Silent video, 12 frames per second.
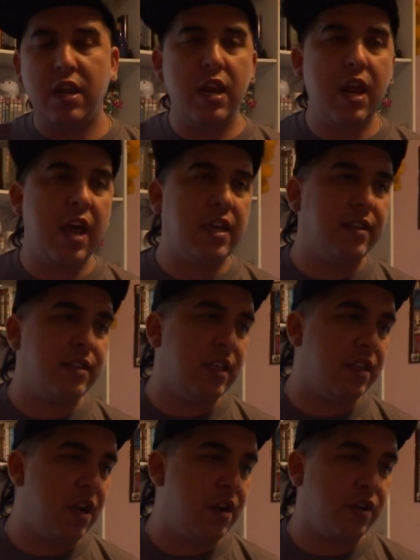And I could
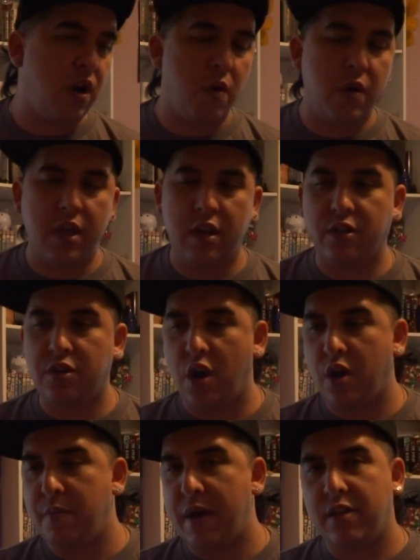sit there and go in and
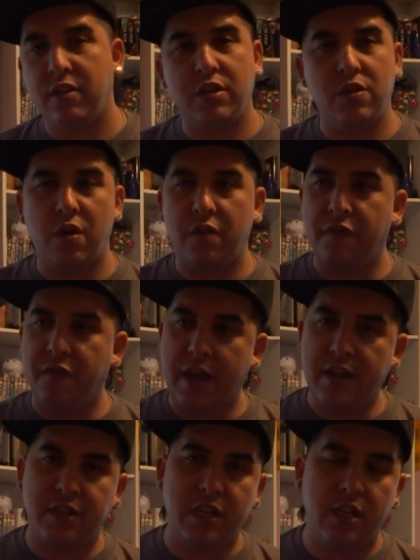talk about, you know, the
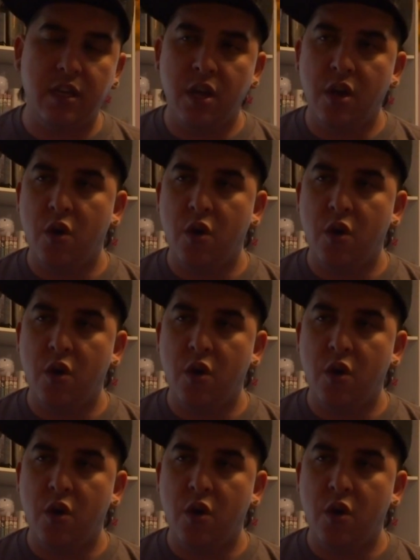fancy